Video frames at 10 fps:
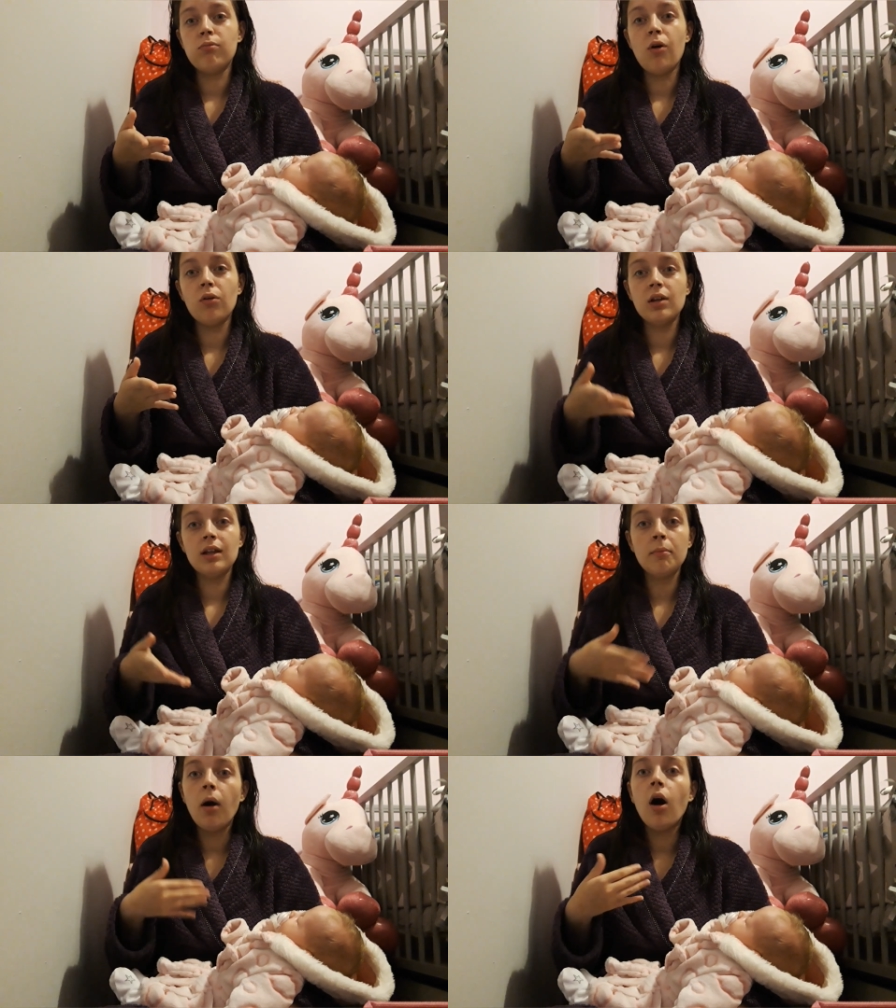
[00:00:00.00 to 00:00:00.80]
like,
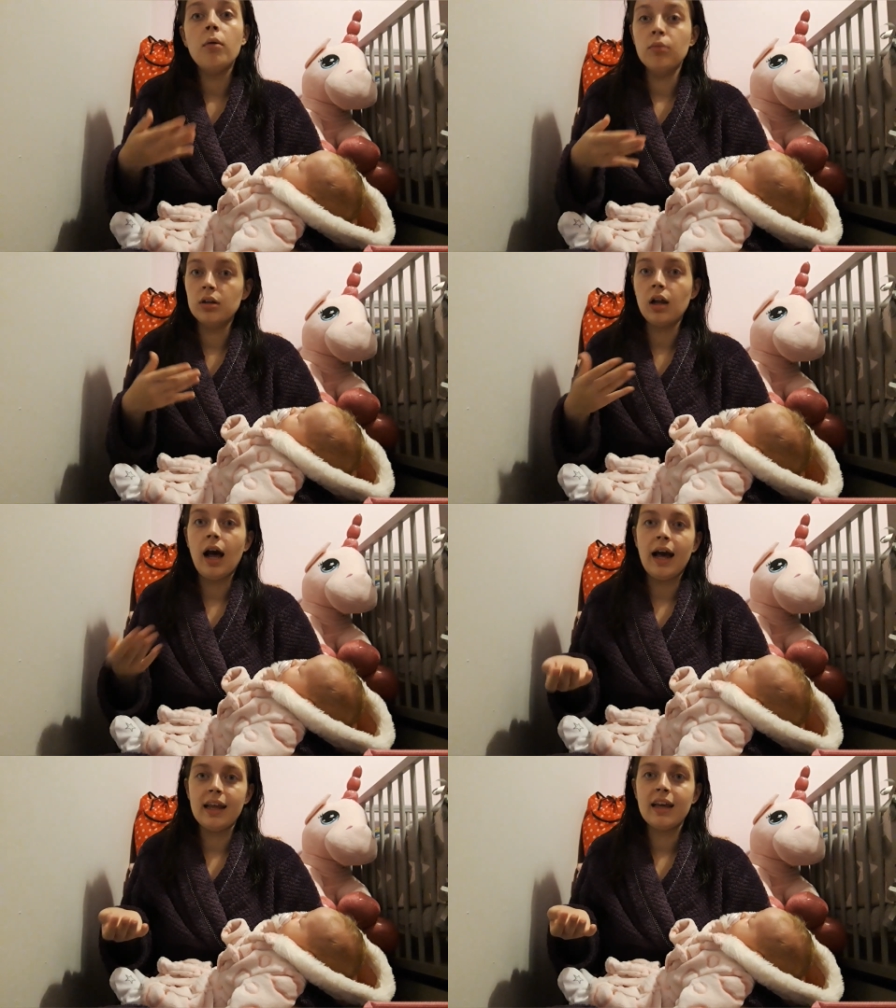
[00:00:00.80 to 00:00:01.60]
my arm would
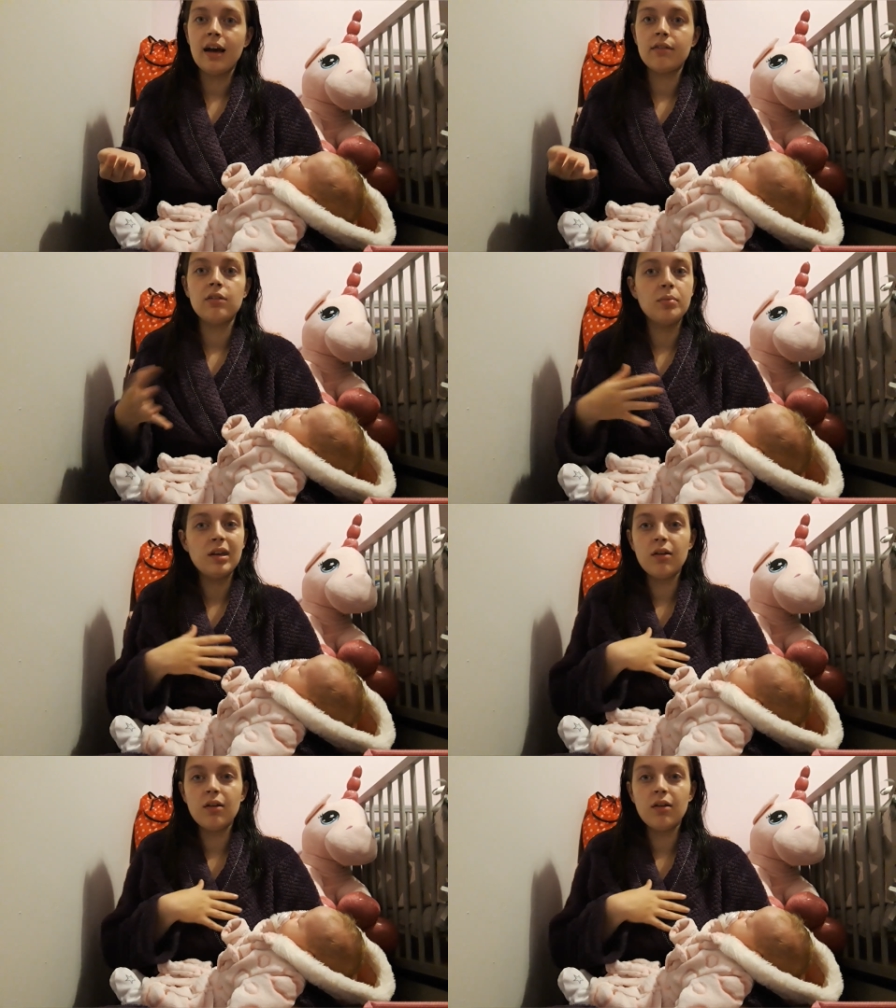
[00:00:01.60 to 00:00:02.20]
ache after a bit.